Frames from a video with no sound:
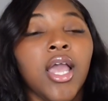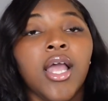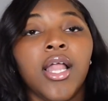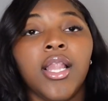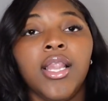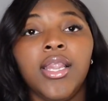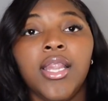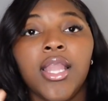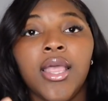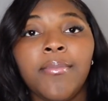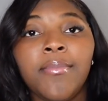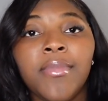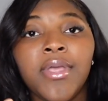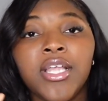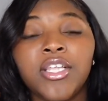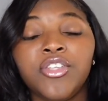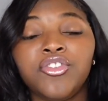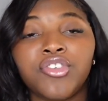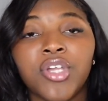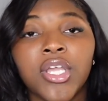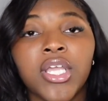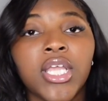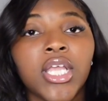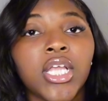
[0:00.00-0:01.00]
Limit
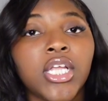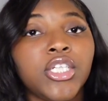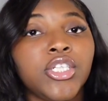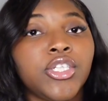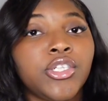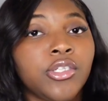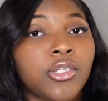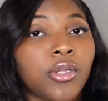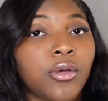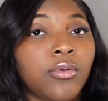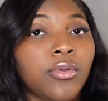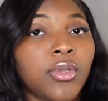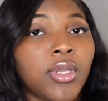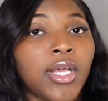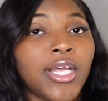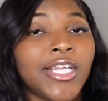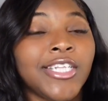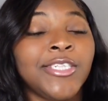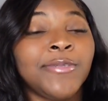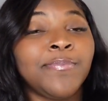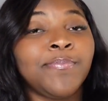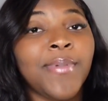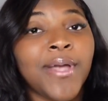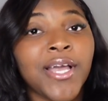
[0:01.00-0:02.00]
drinking soda,
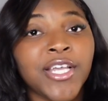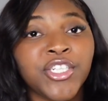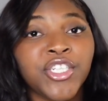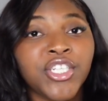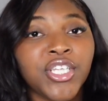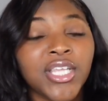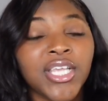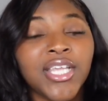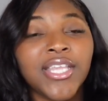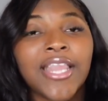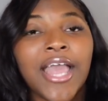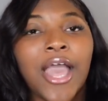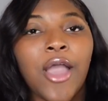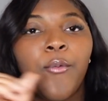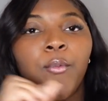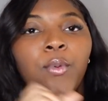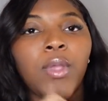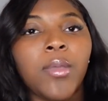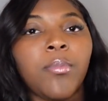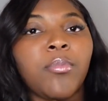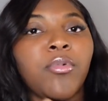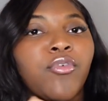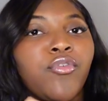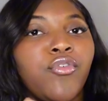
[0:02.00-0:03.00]
especially that
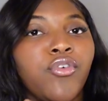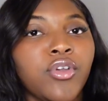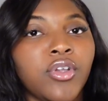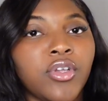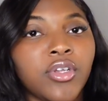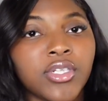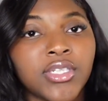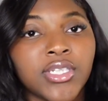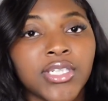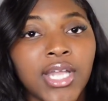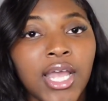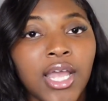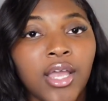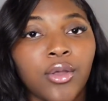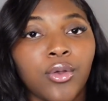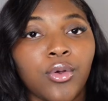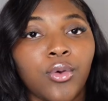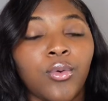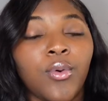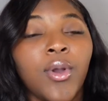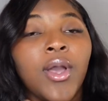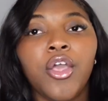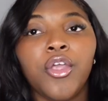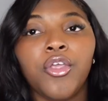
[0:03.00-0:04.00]
week before your
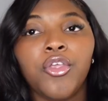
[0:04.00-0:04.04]
cycle.